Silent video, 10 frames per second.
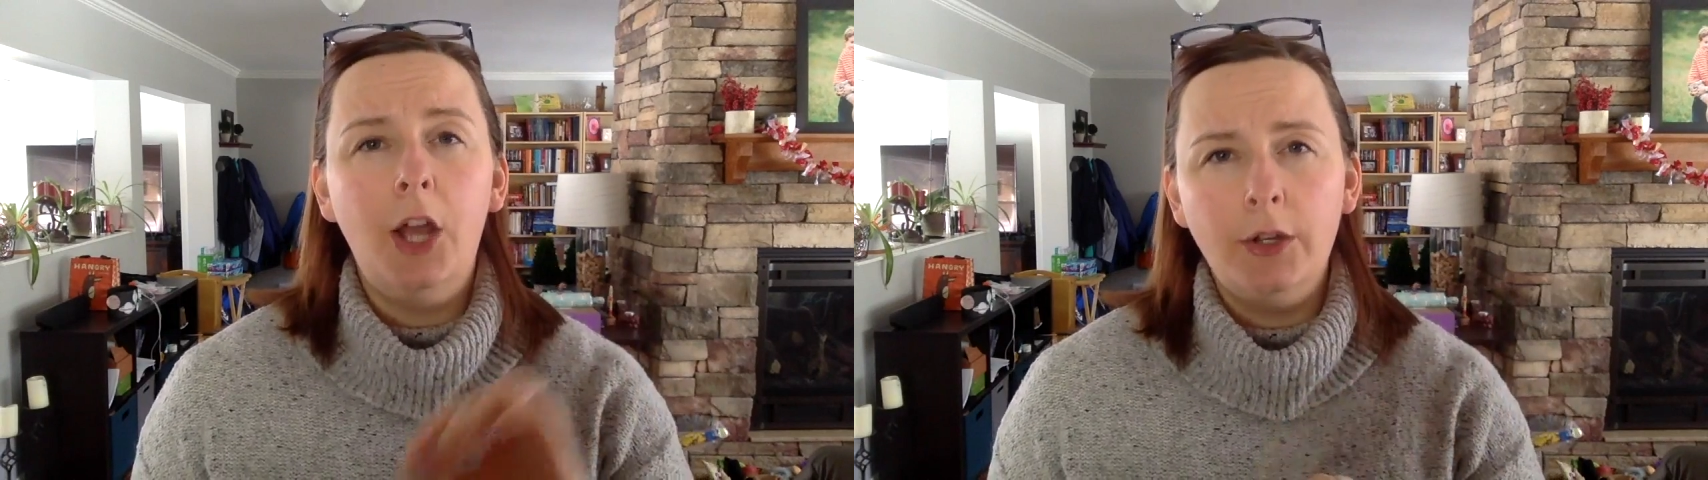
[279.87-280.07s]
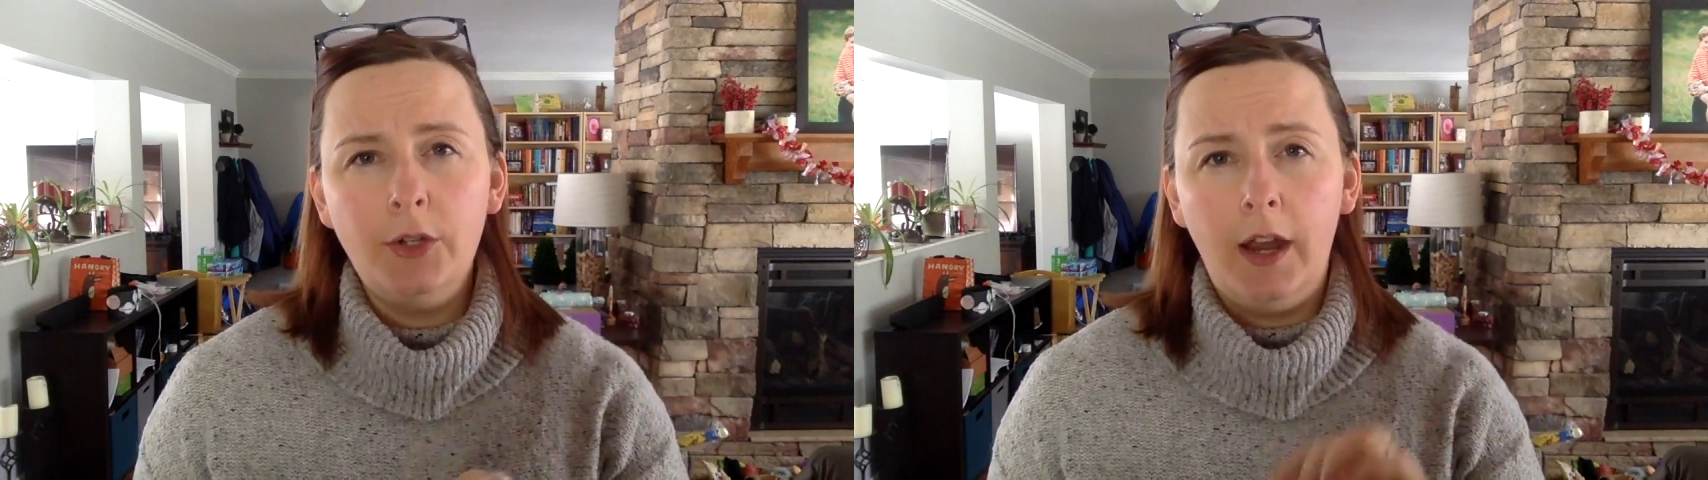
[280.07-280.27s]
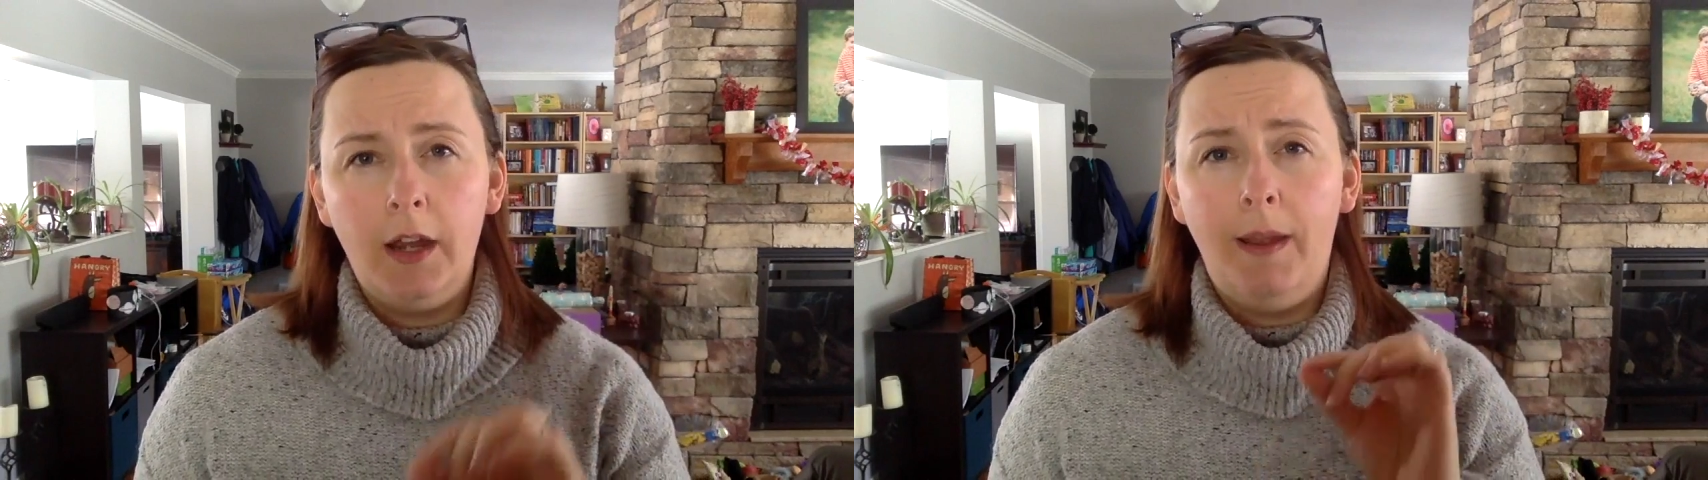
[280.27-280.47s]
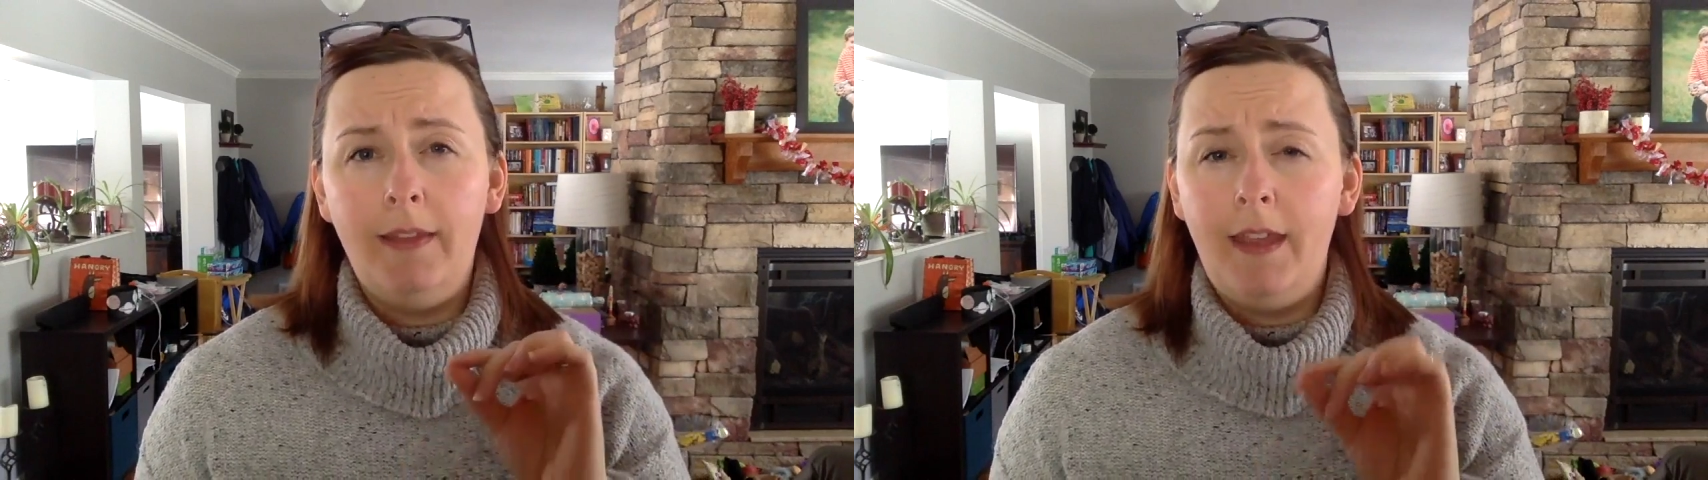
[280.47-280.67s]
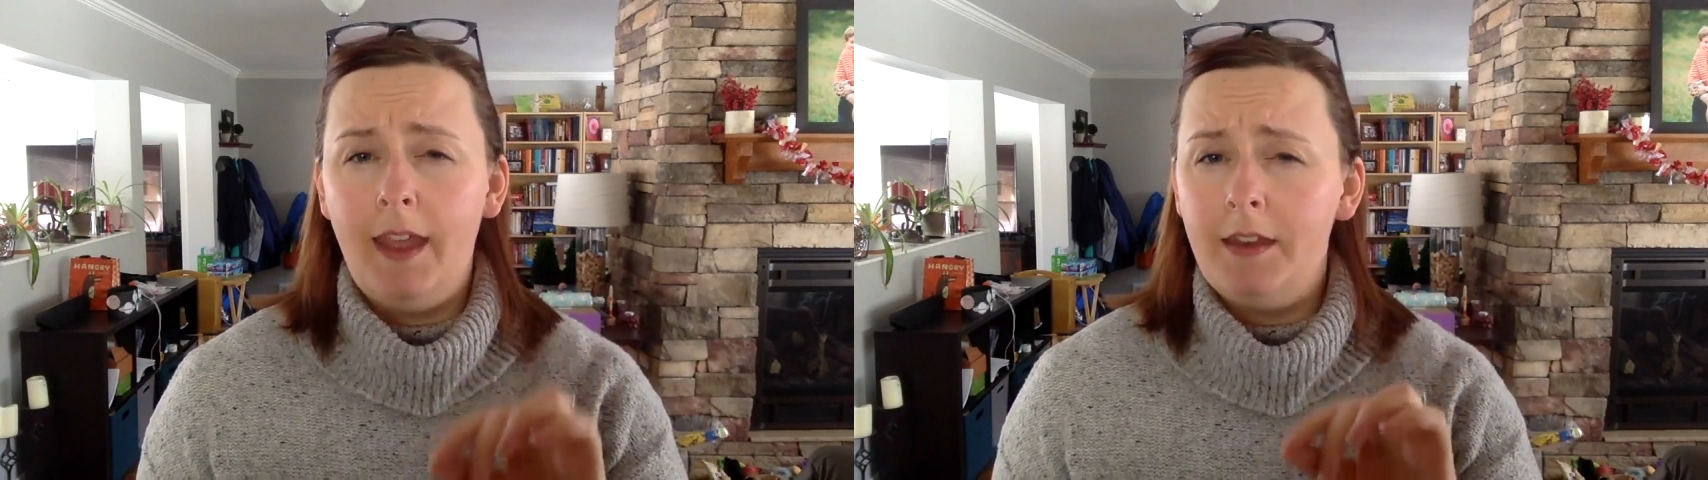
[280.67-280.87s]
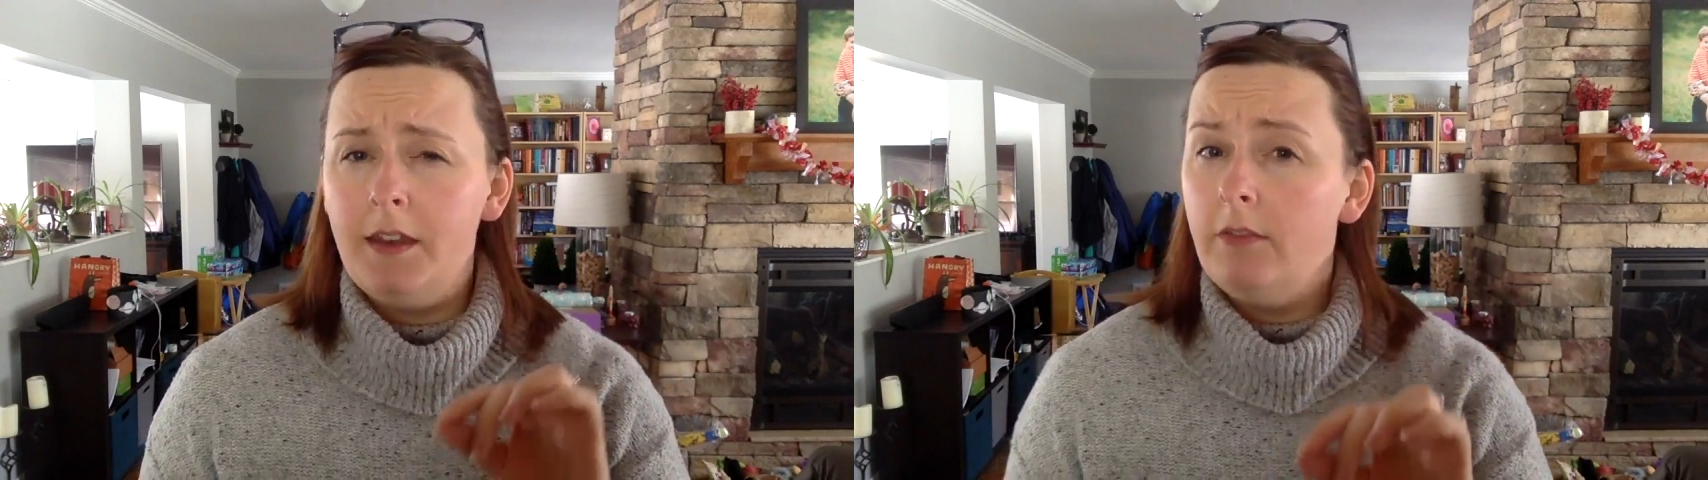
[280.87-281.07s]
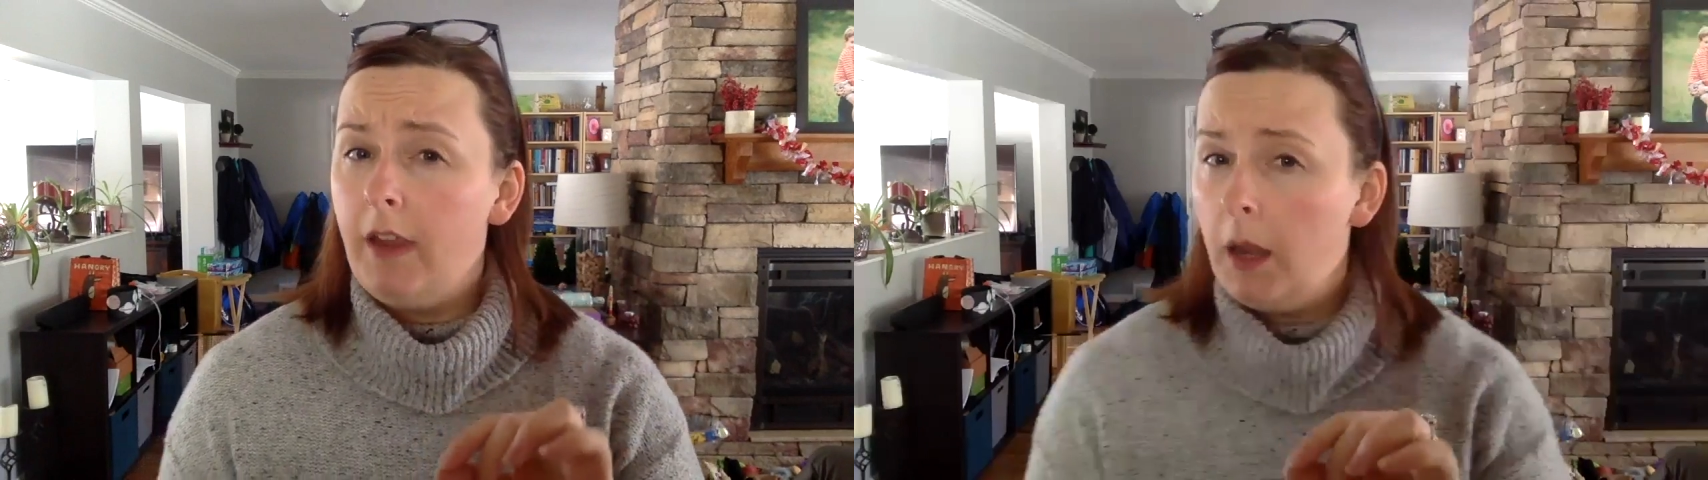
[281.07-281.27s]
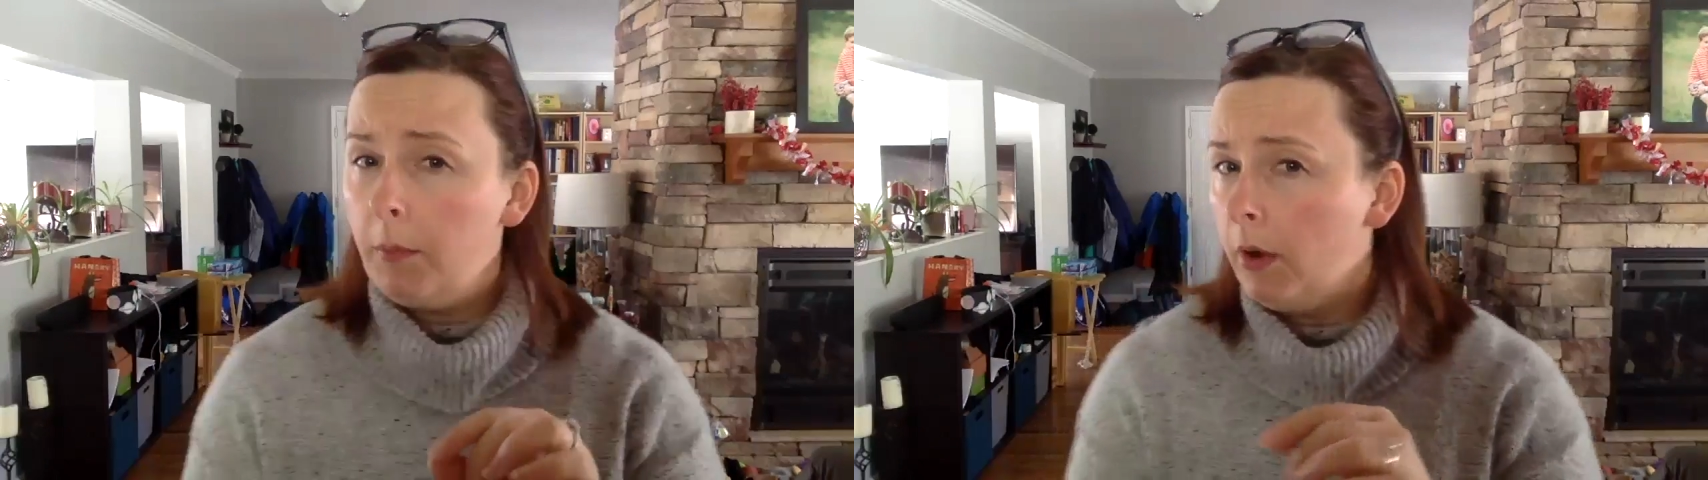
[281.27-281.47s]
contract by the end of
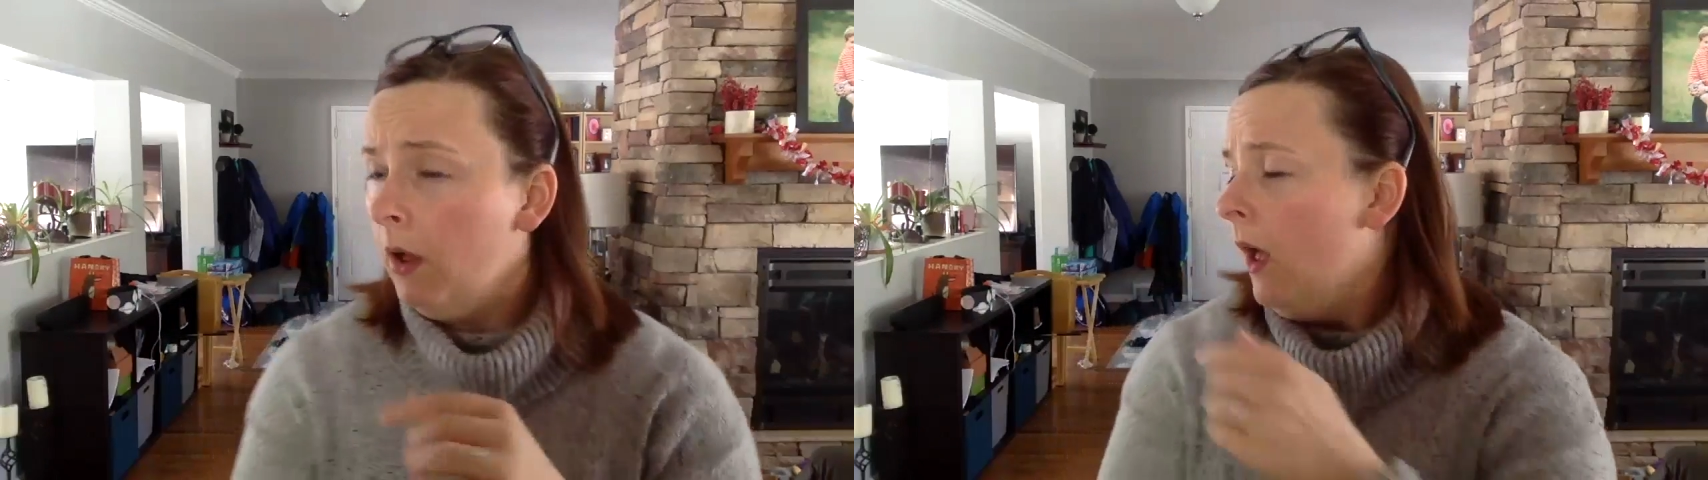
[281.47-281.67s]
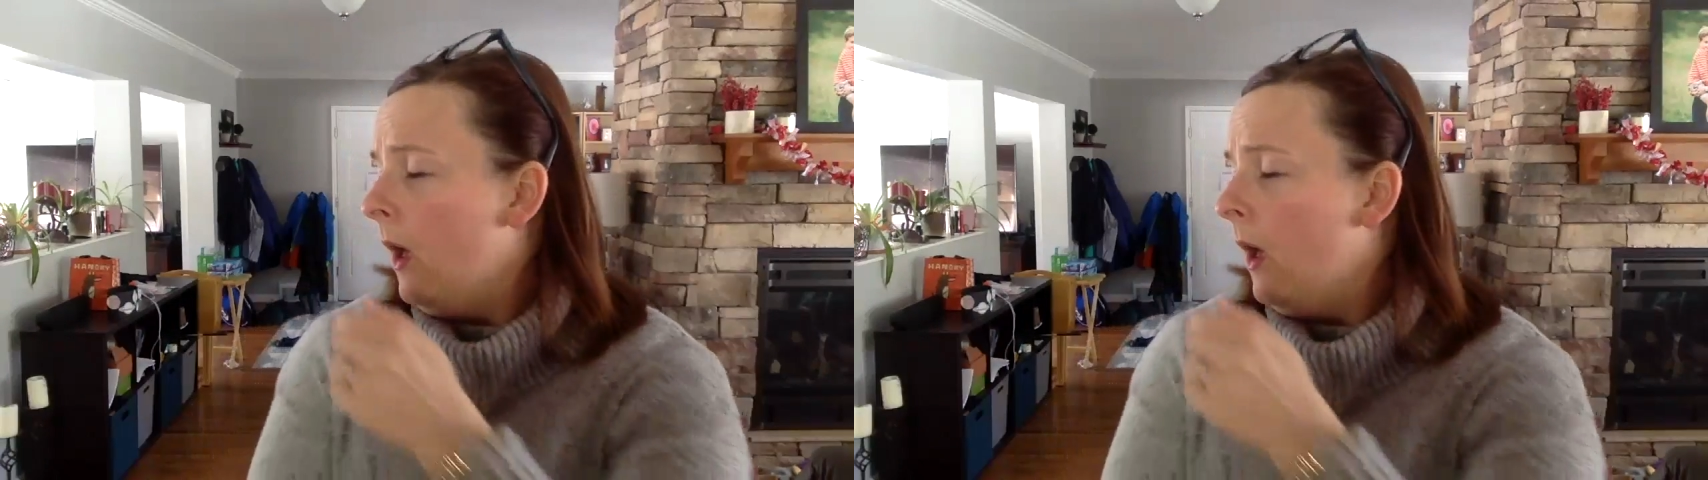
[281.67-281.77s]
April.